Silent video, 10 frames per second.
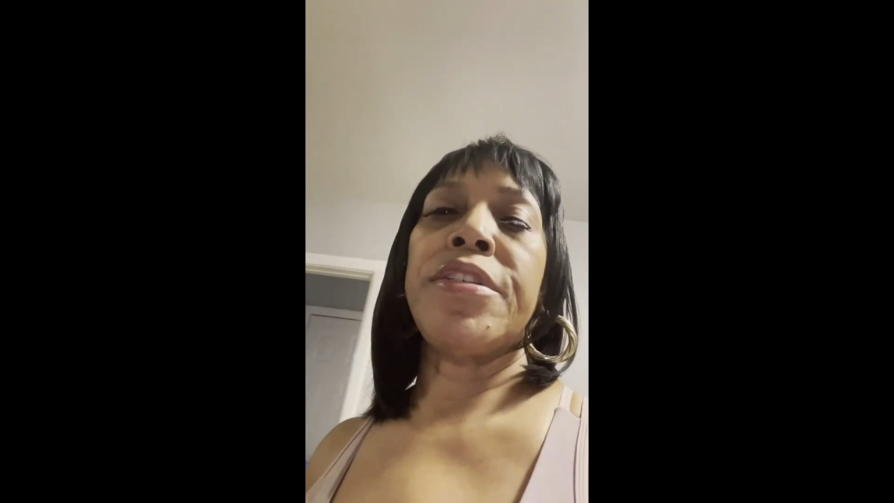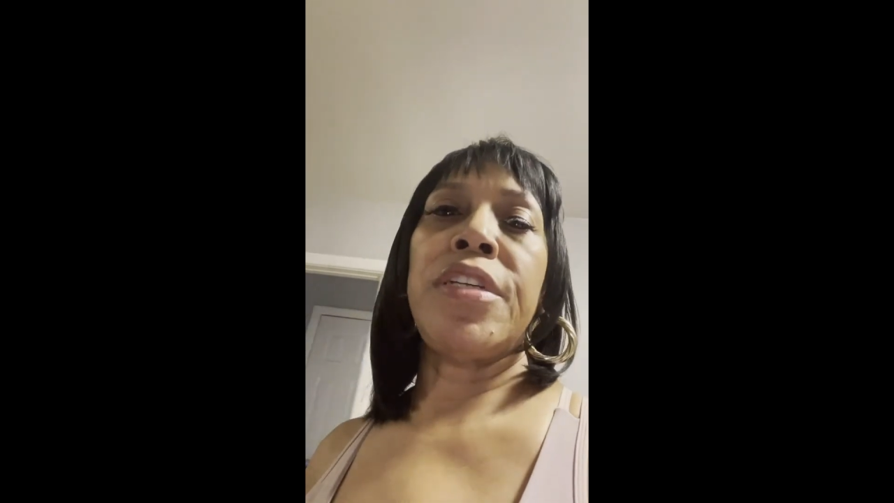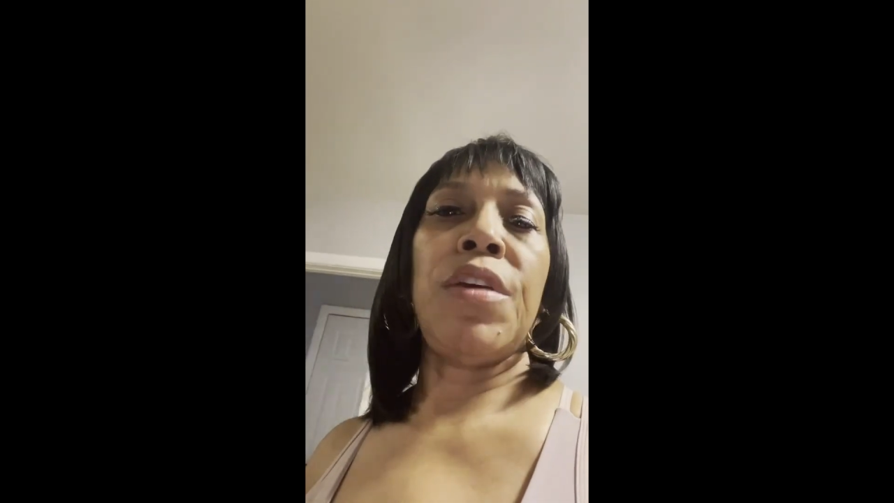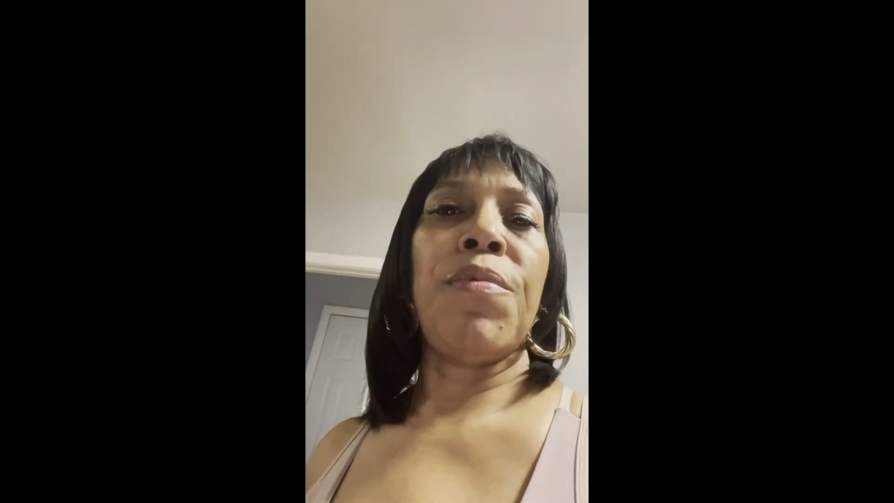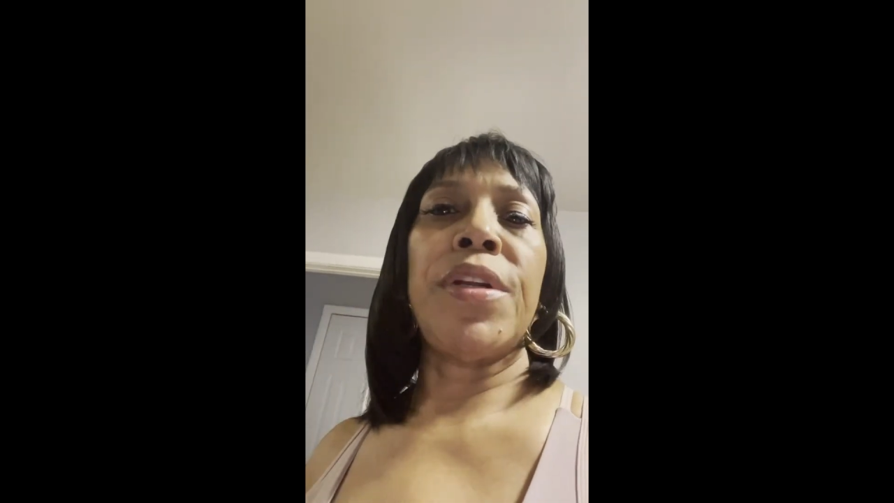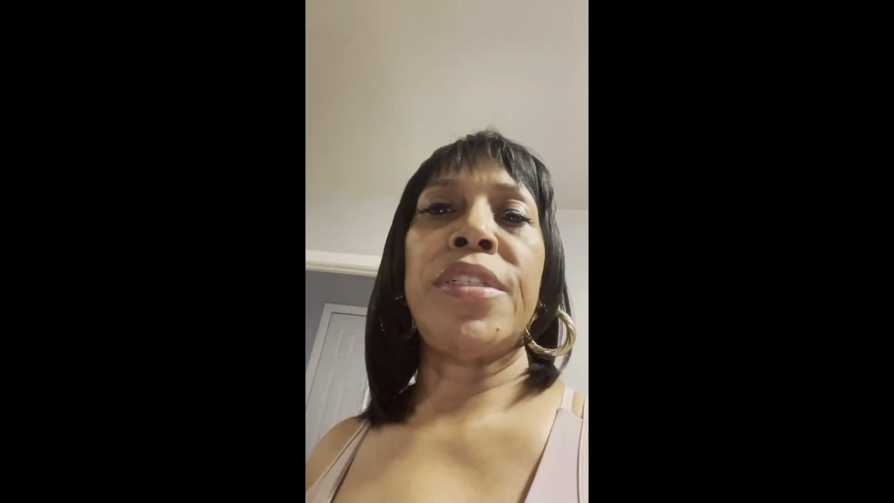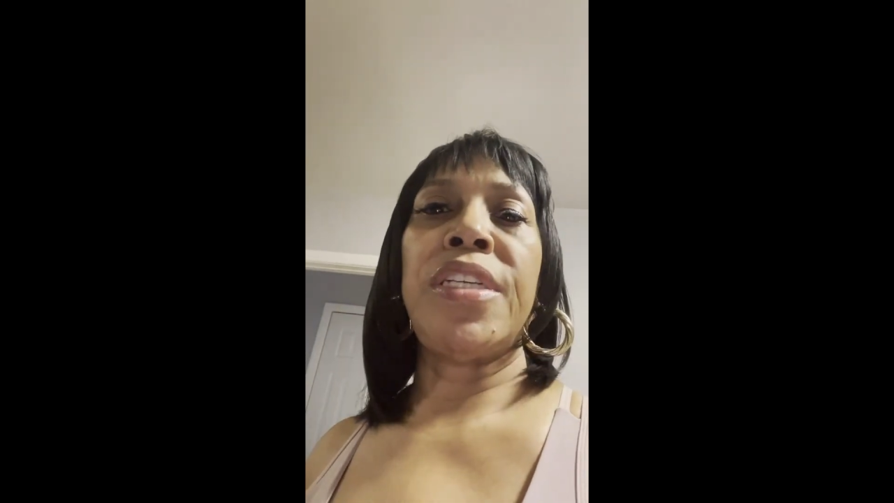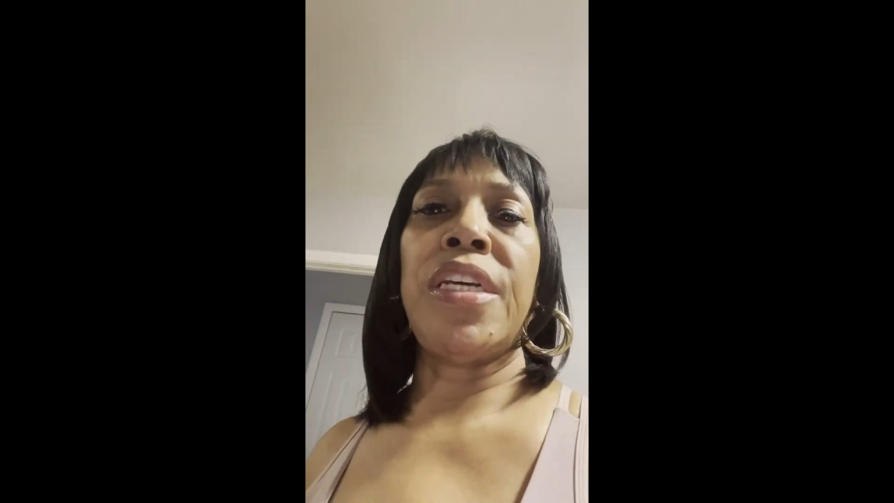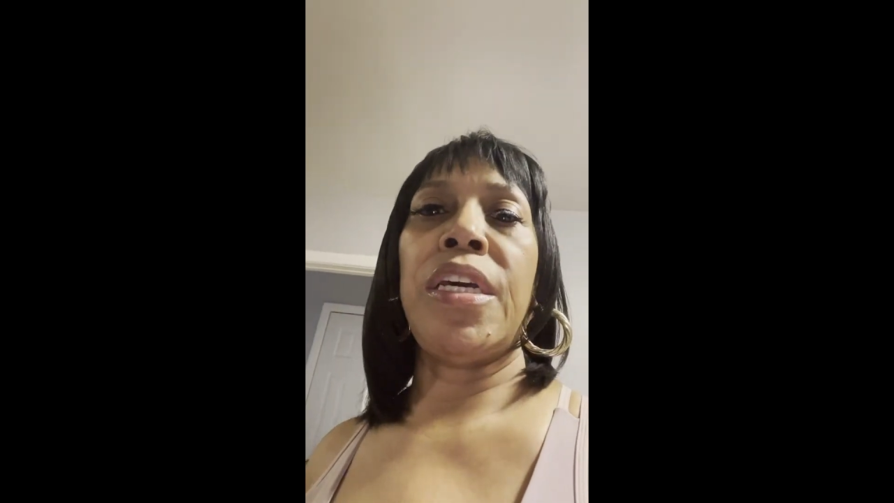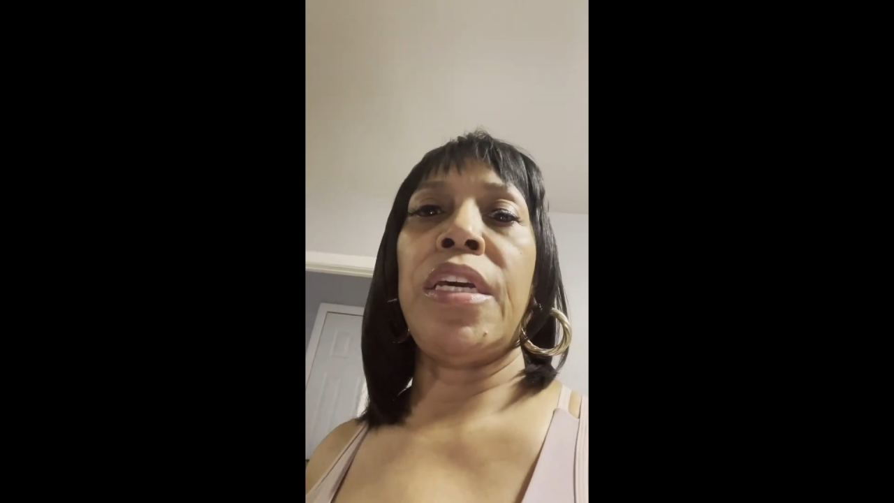and you want to
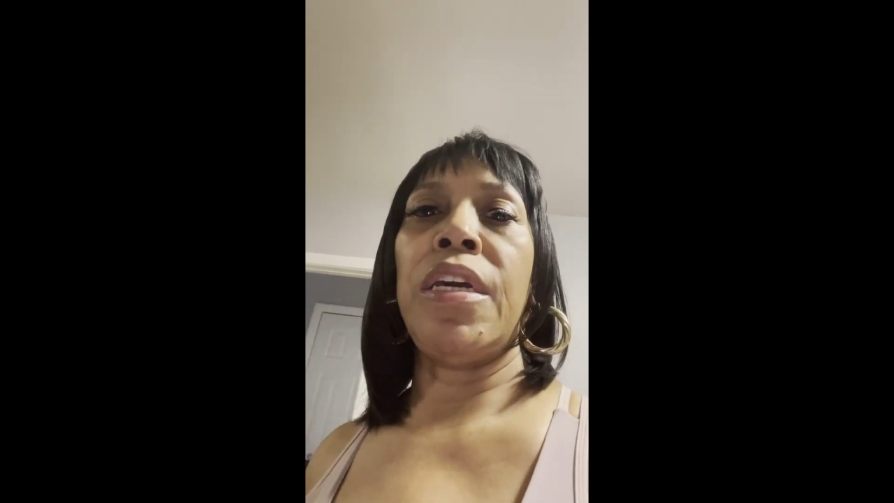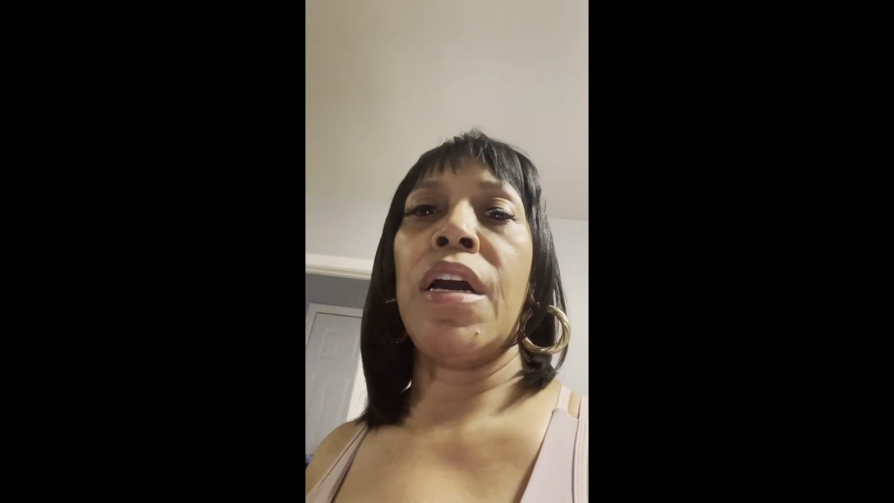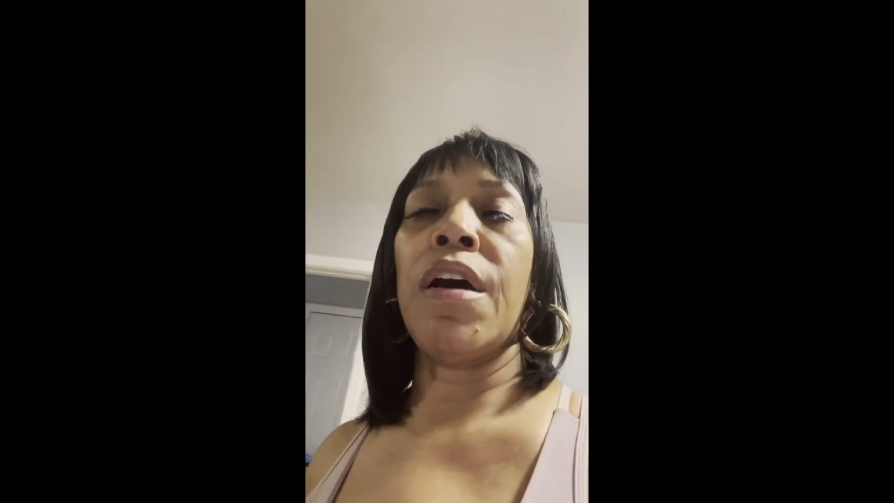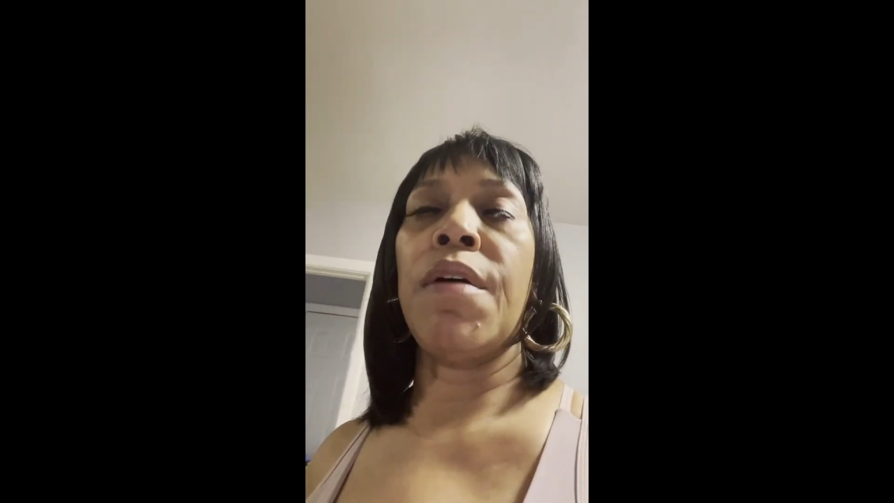see